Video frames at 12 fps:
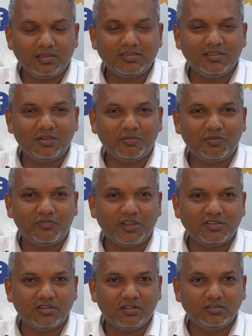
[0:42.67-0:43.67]
As a young
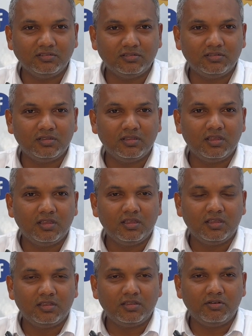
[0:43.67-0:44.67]
professional,
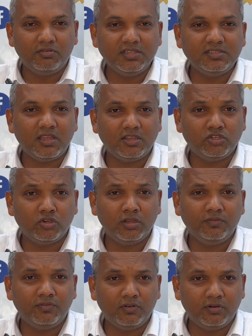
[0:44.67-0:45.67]
the reason I
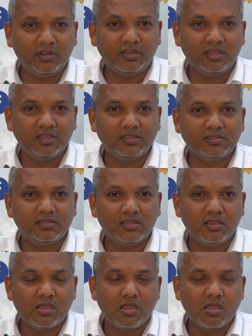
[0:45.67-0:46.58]
joined Floret is